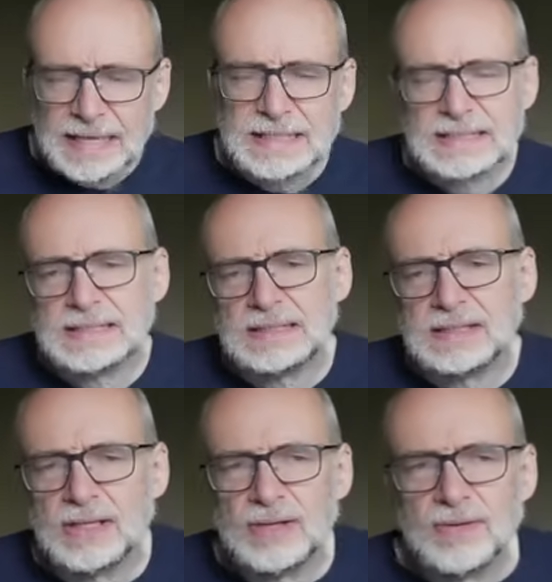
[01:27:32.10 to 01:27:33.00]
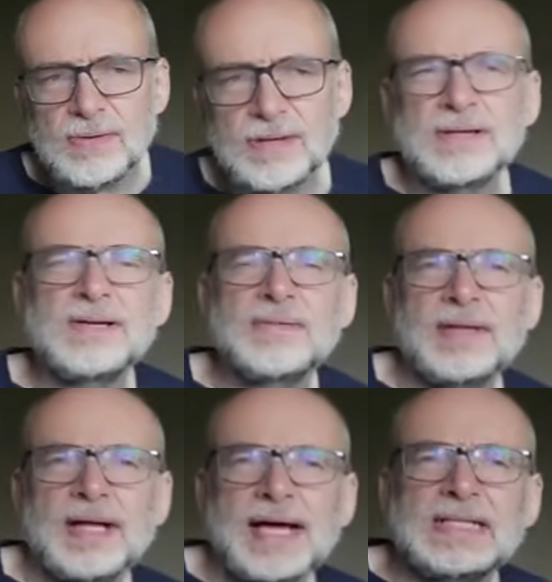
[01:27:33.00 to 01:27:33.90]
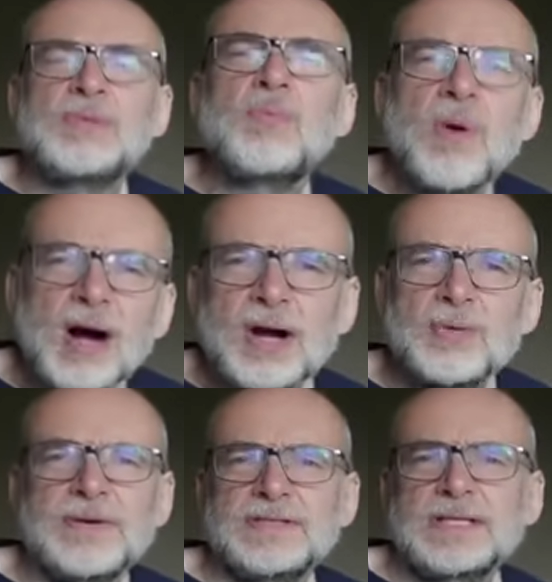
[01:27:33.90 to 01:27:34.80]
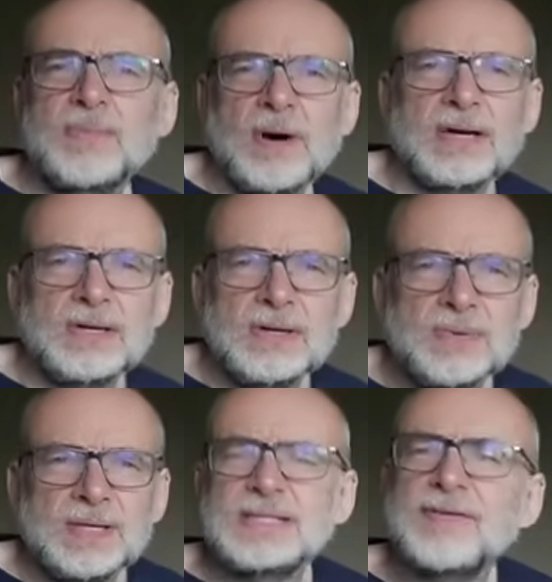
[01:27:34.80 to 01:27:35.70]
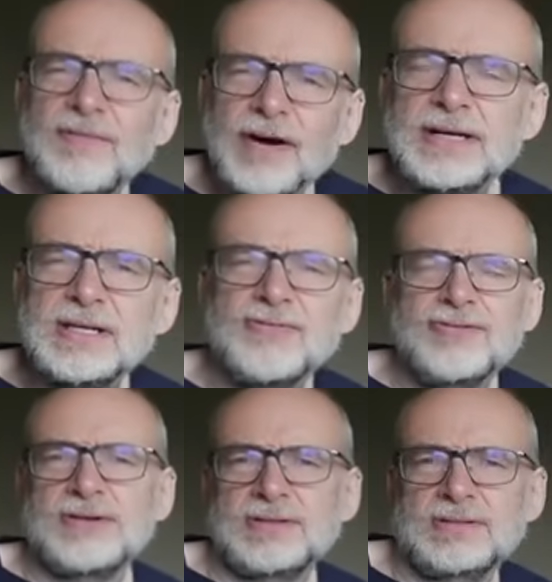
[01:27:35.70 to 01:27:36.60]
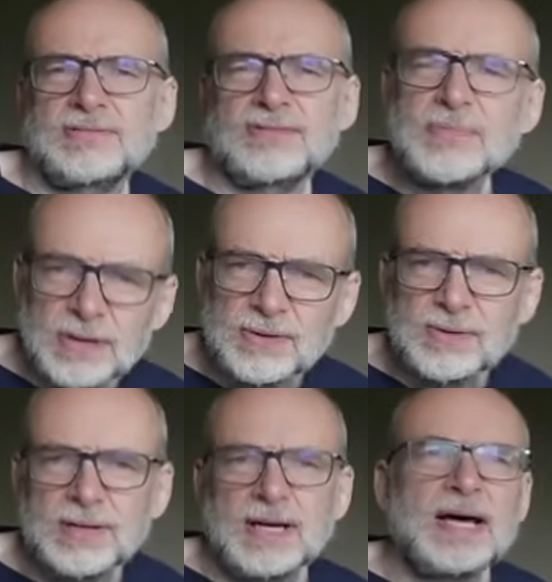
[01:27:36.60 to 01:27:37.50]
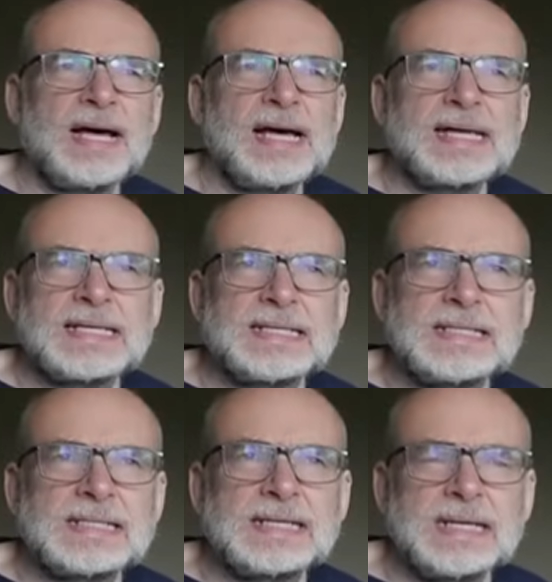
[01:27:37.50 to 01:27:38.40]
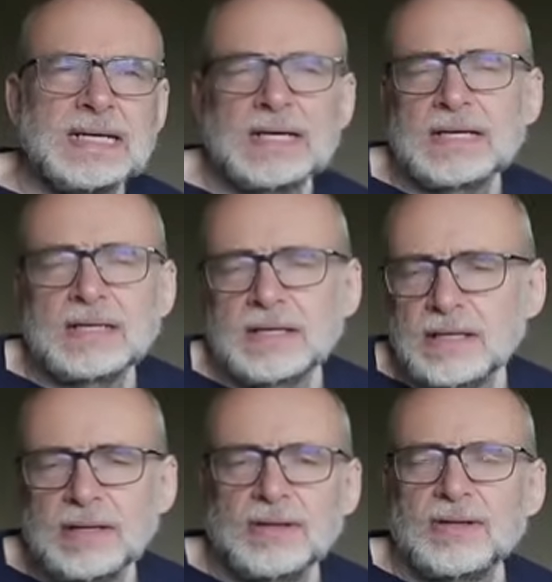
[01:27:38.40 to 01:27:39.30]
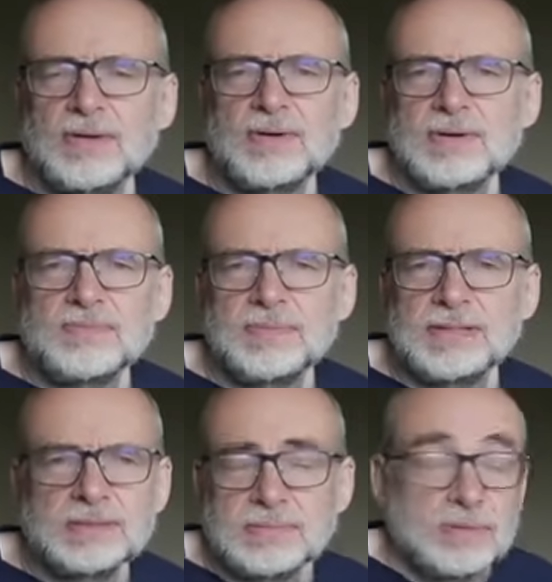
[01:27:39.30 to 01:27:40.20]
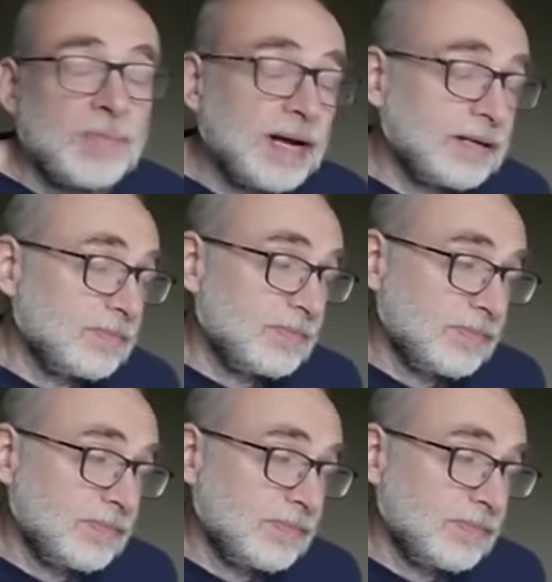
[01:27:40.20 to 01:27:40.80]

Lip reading: end, you can actually work with someone who is very different from you, and you might